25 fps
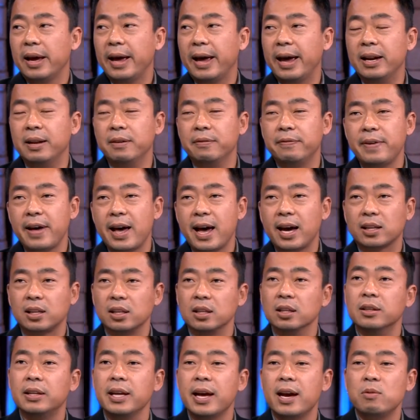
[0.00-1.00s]
And in
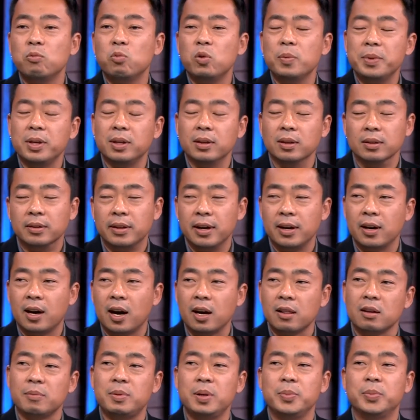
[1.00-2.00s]
fact, then women, then
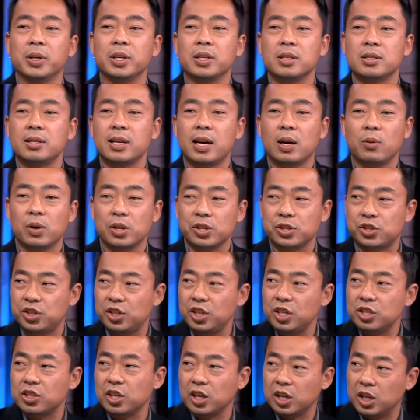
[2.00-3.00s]
other people can say, well,
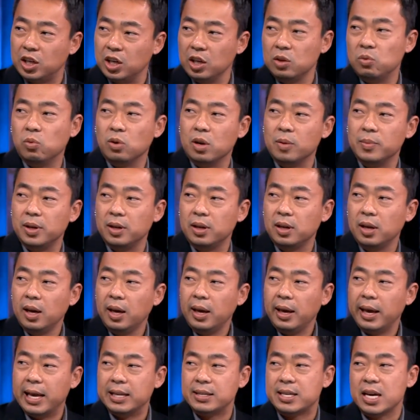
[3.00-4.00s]
she's the good woman
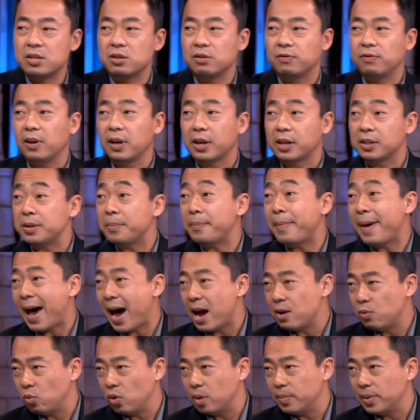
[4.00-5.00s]
and Sandra Fluke is a
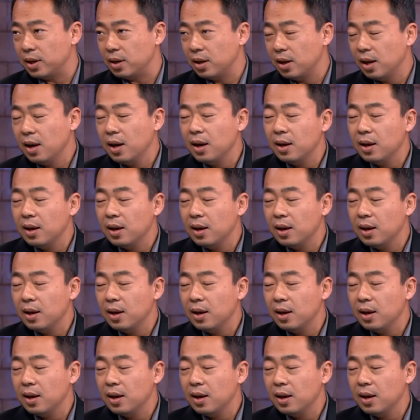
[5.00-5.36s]
bad woman.